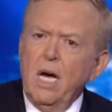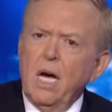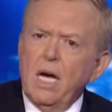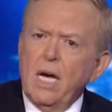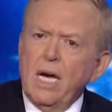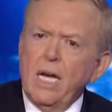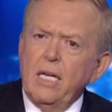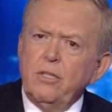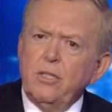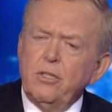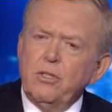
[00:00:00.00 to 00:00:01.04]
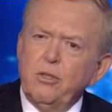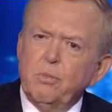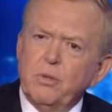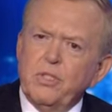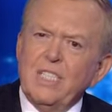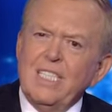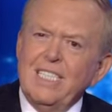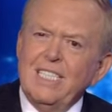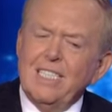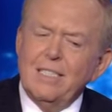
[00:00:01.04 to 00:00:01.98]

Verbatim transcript: and to proceed,